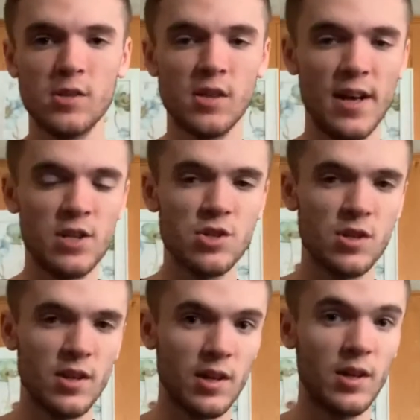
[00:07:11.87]
/
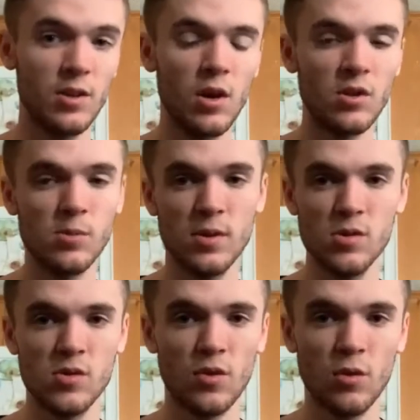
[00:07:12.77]
it can also be
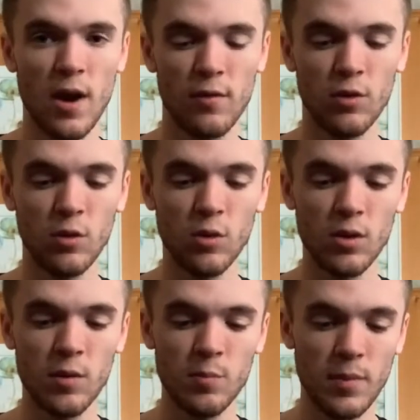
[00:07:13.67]
used for a rifle
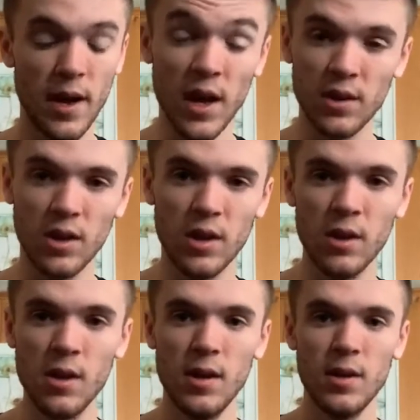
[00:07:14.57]
or my handgun.
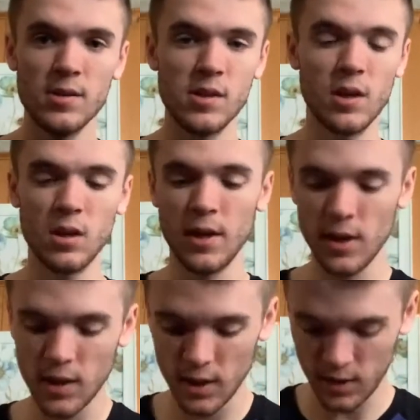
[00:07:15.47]
It's a
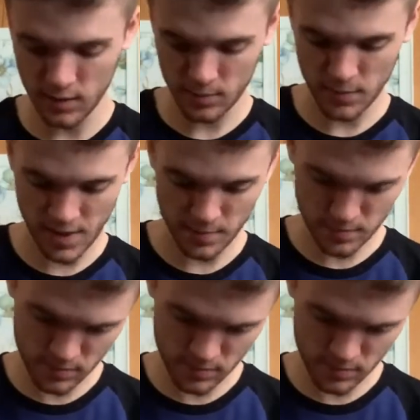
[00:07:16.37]
cleaning kit made